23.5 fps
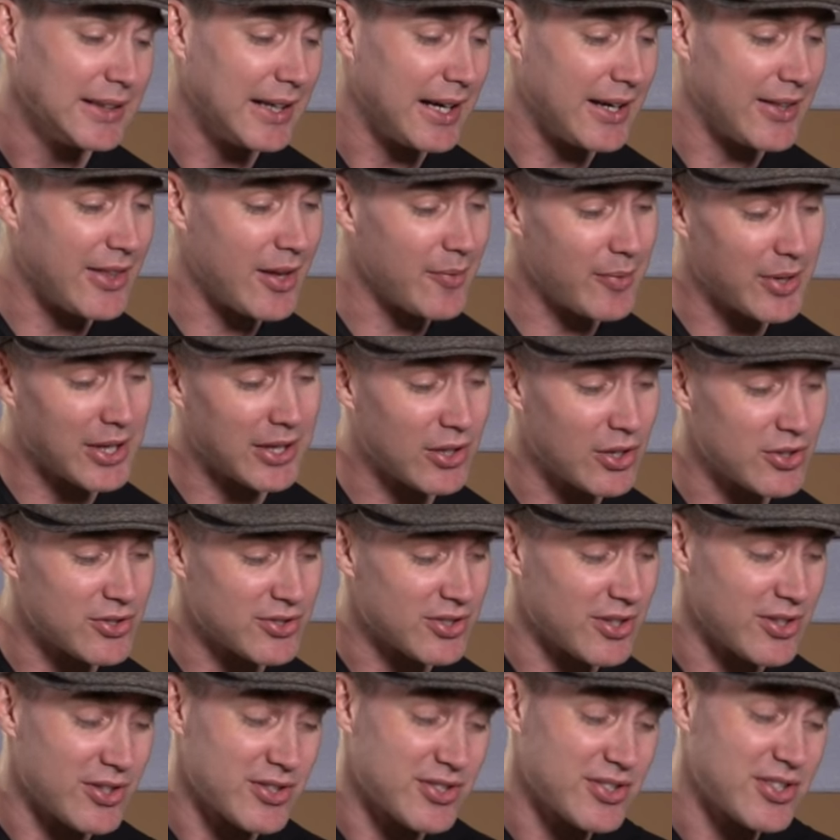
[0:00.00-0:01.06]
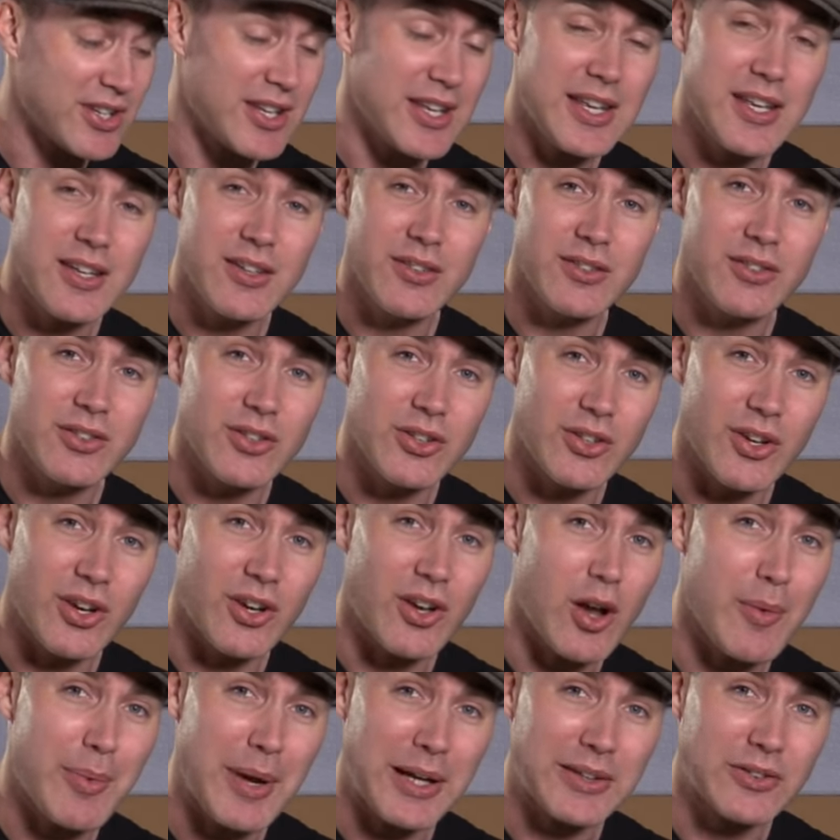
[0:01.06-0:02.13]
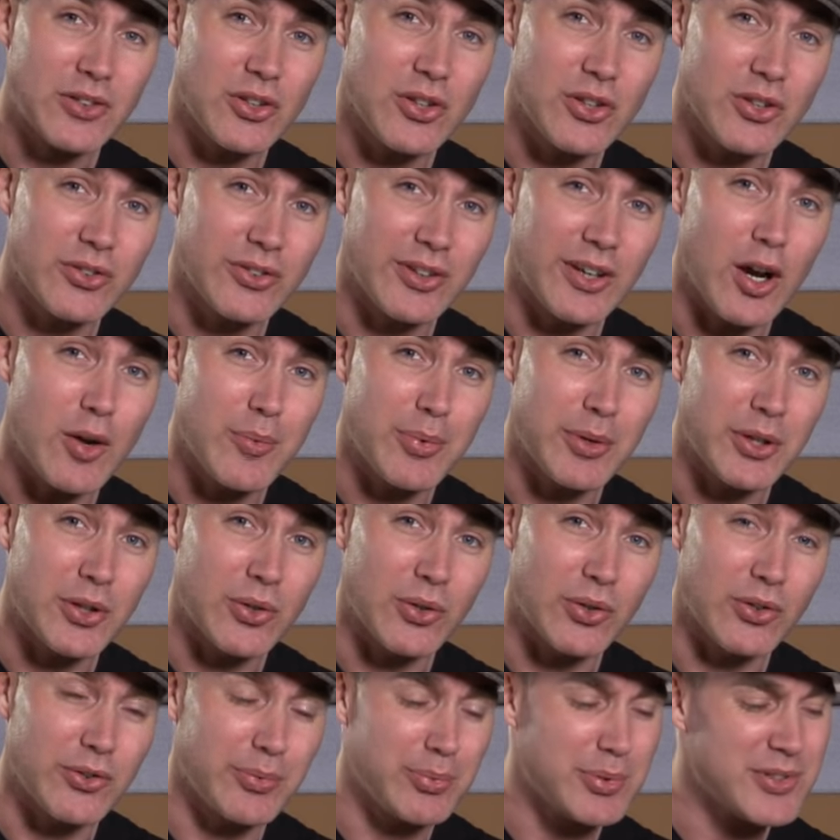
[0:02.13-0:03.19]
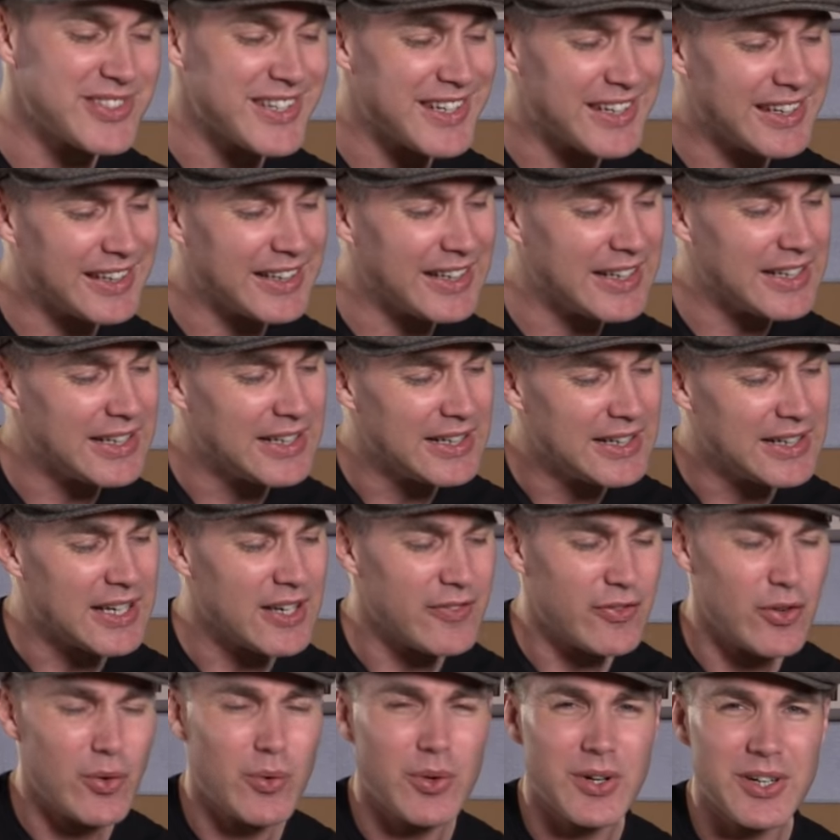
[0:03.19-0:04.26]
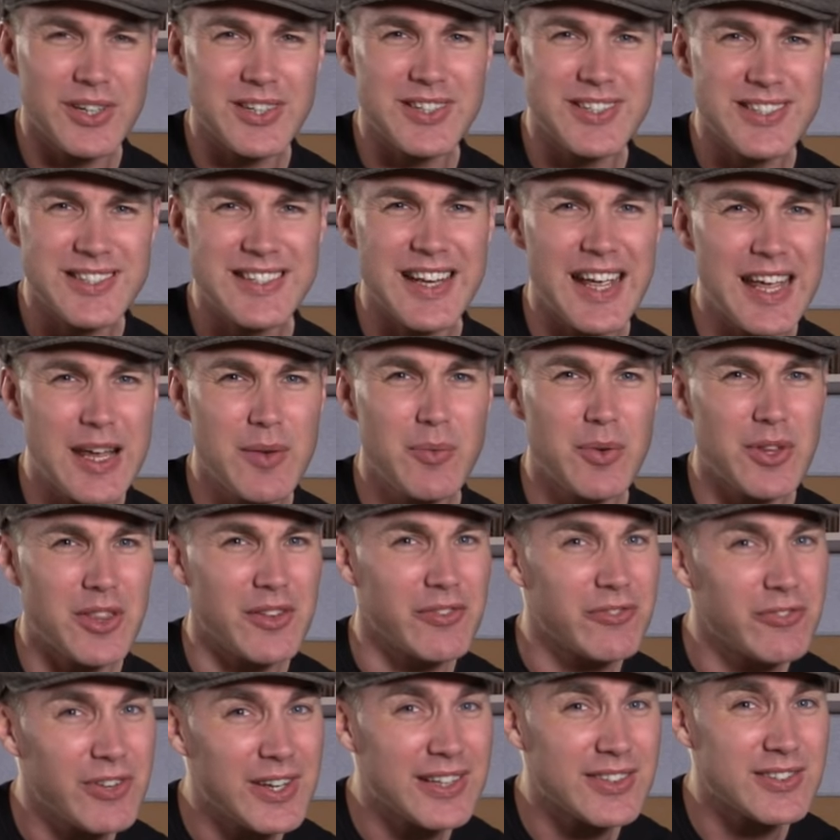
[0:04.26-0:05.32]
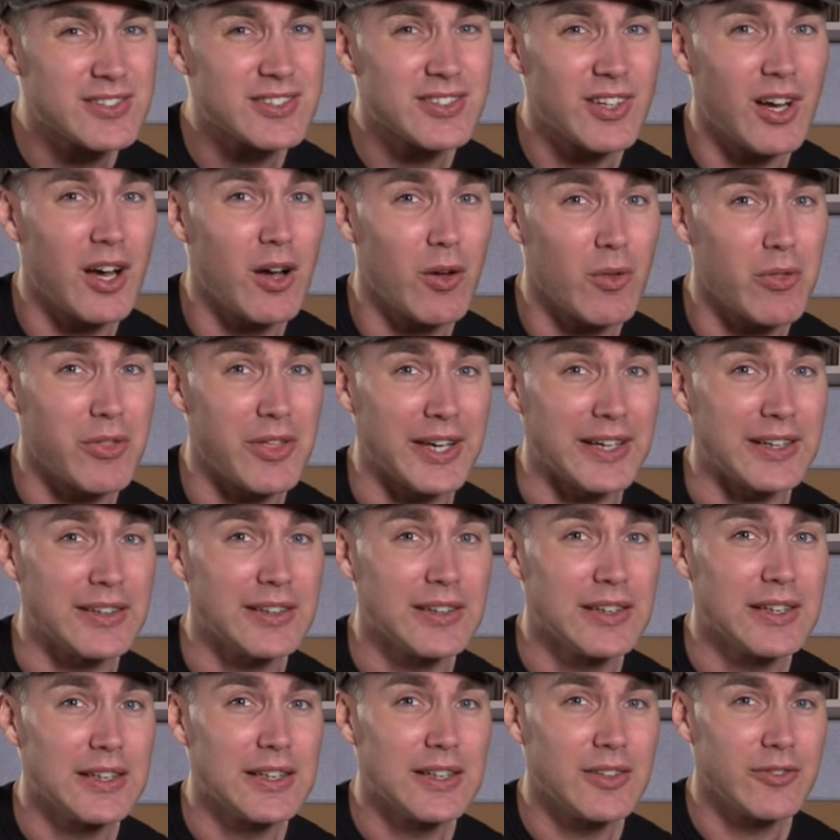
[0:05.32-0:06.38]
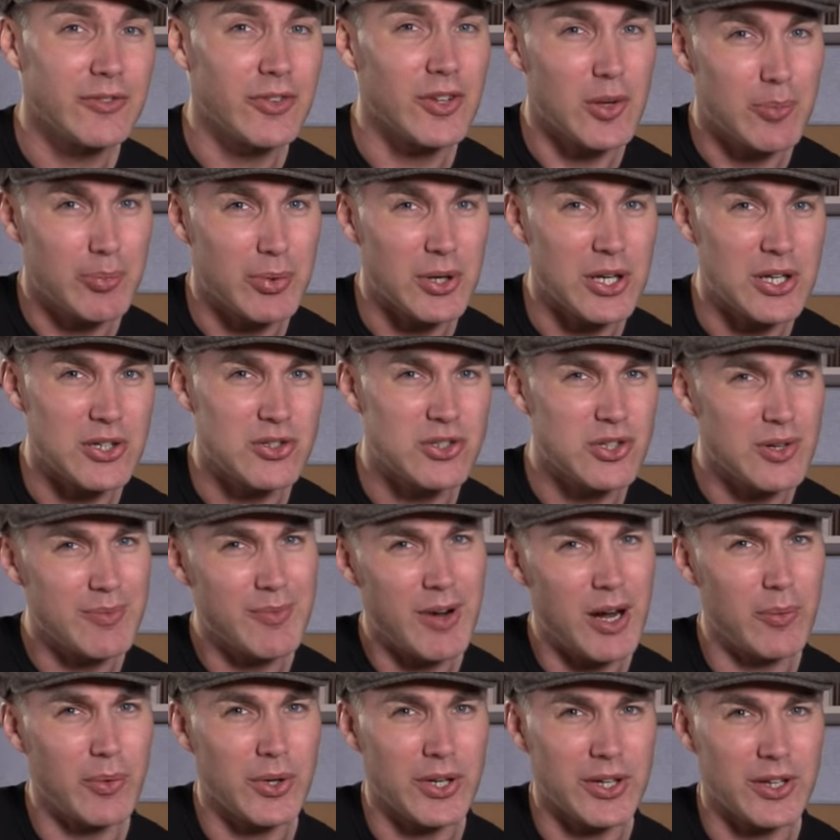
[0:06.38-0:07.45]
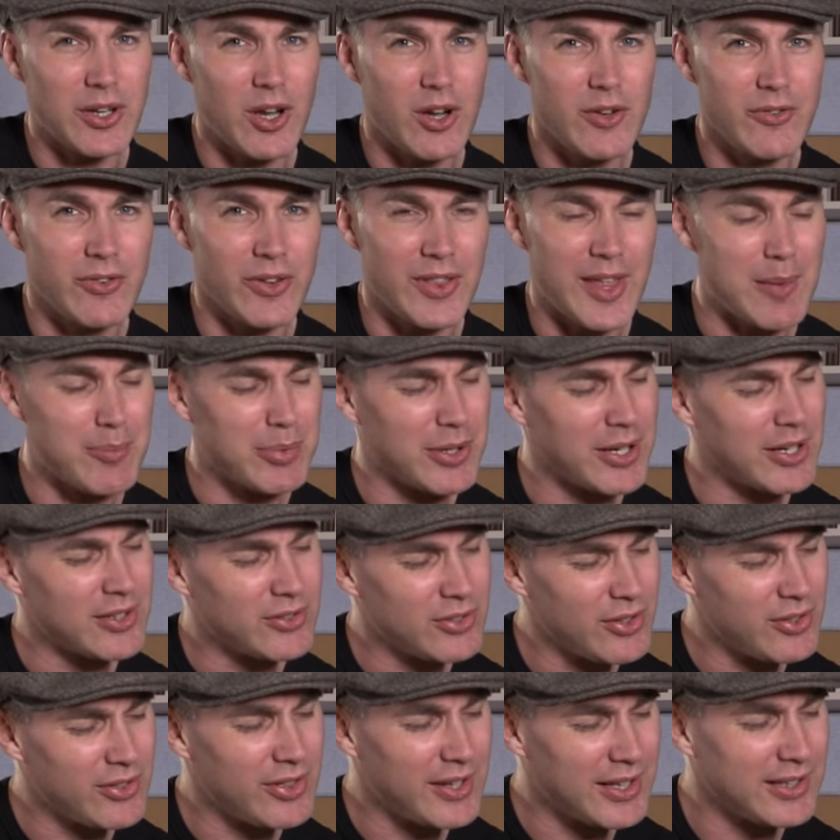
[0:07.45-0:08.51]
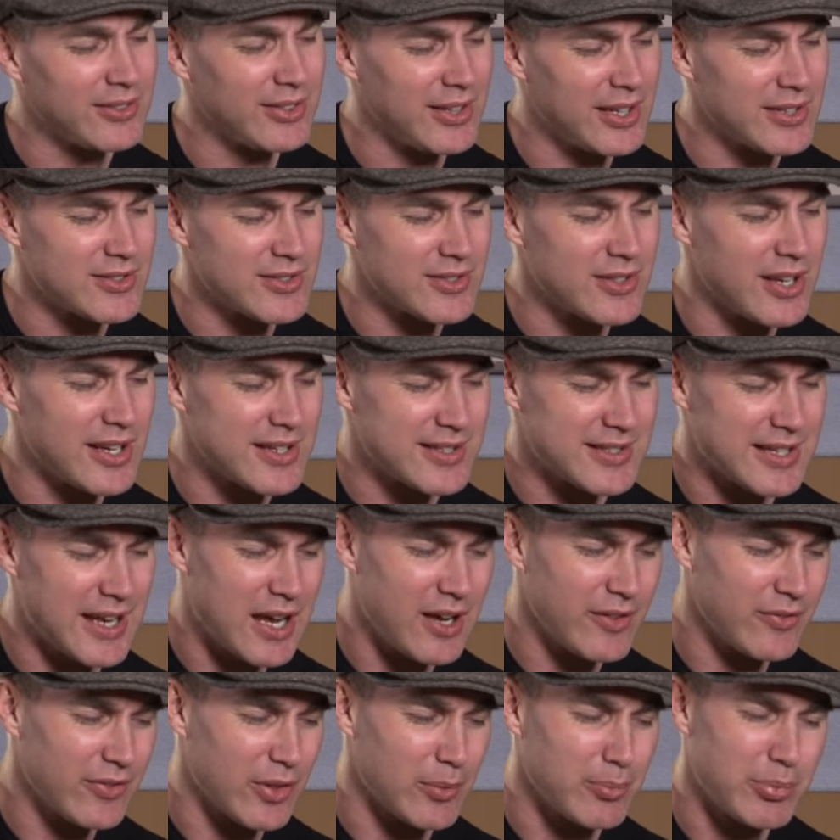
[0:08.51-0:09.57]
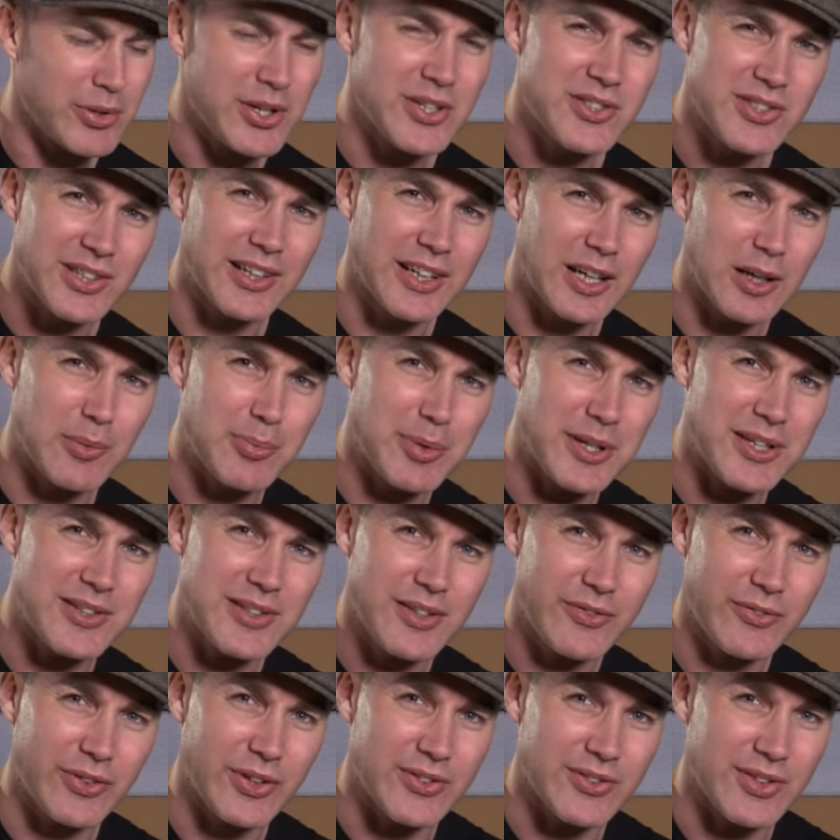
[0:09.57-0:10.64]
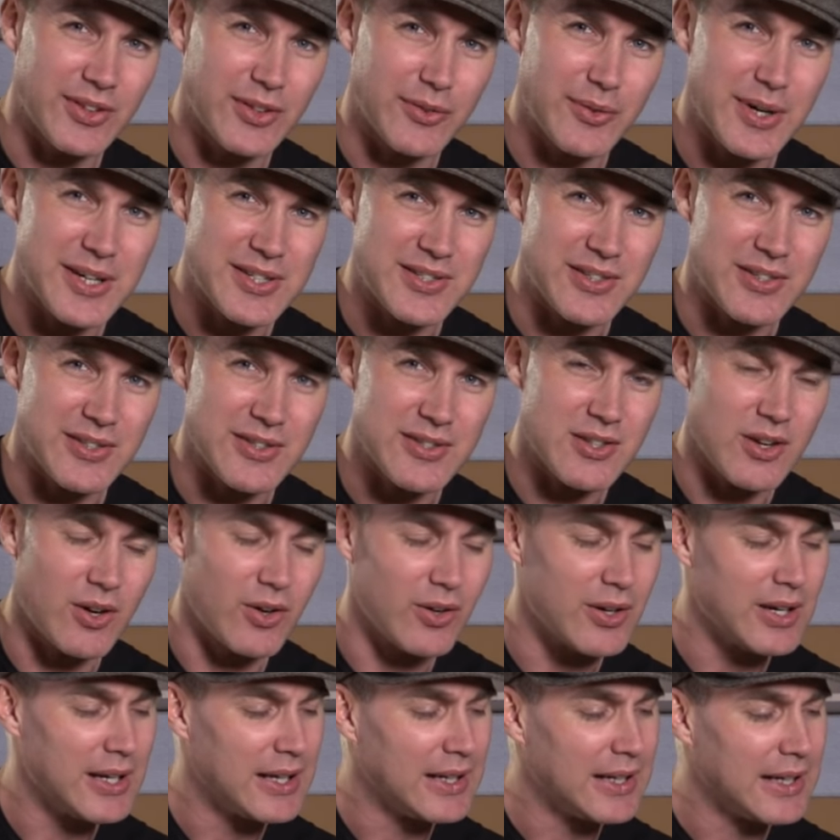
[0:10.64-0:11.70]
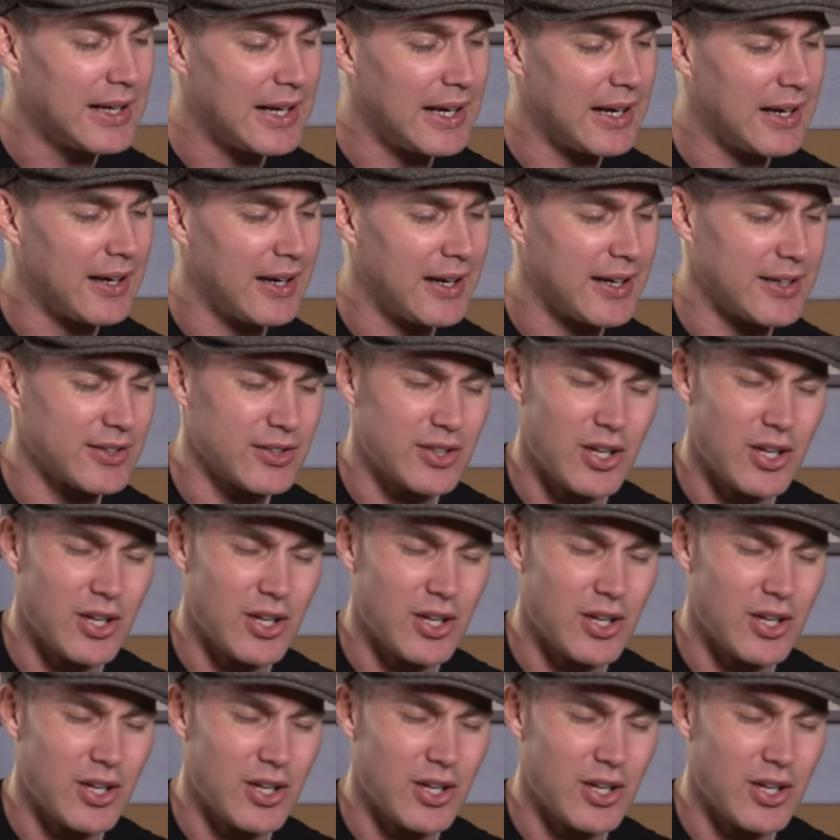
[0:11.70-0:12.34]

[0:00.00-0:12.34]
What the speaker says: And then when it goes to the C, you could go back to using open chords. Particularly if you wanted to stay with a finger style thing for the bridge, you might want to go for that. But I do think it sounds nice to have the bridge a little bit different to the rest of the song and